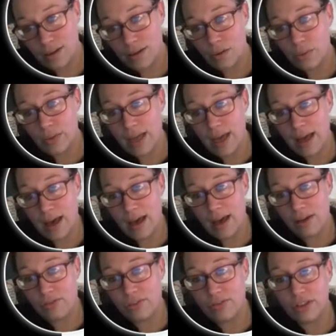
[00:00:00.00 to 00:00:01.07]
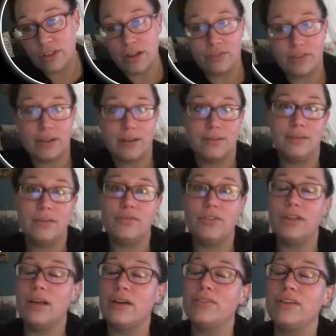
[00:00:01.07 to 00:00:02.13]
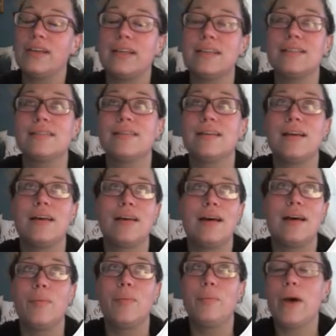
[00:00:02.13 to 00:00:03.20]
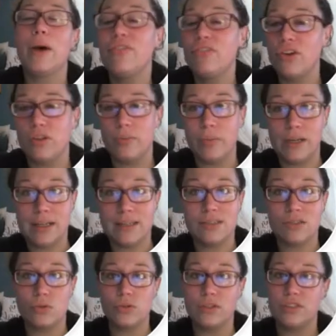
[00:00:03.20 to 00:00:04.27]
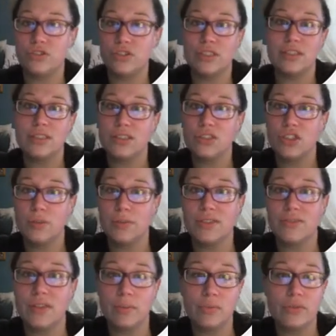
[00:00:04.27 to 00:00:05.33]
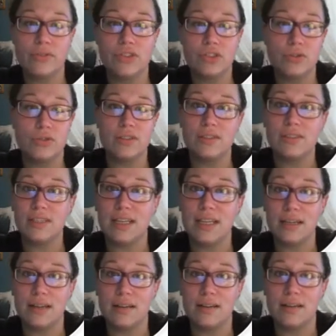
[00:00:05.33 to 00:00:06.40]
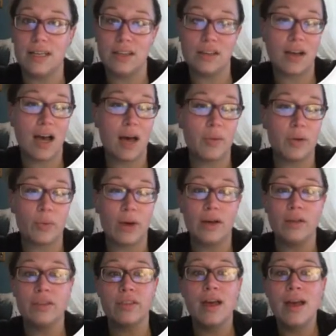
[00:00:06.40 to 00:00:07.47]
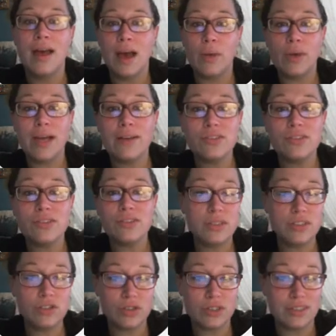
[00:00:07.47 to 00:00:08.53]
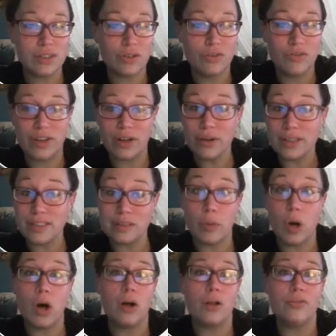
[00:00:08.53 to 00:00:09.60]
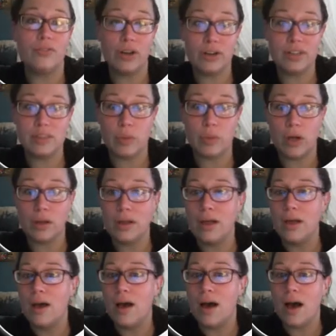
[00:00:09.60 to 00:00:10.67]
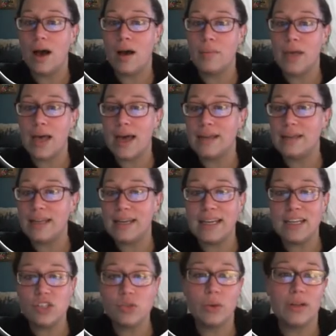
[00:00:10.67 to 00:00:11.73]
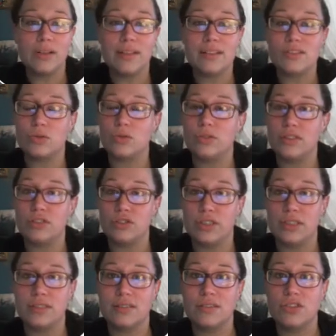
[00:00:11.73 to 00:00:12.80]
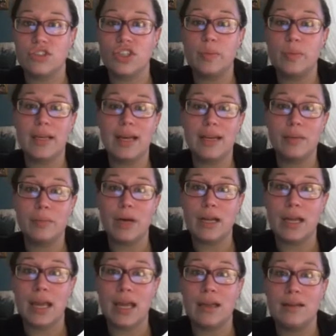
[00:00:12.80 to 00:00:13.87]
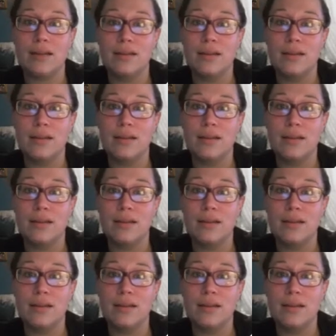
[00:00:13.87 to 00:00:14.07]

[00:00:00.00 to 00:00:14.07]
we have Philadelphia. Philadelphia is by far the biggest school district in terms of number of students in the Commonwealth. And we have school districts that are very small, very small. And each one of these school districts should be getting money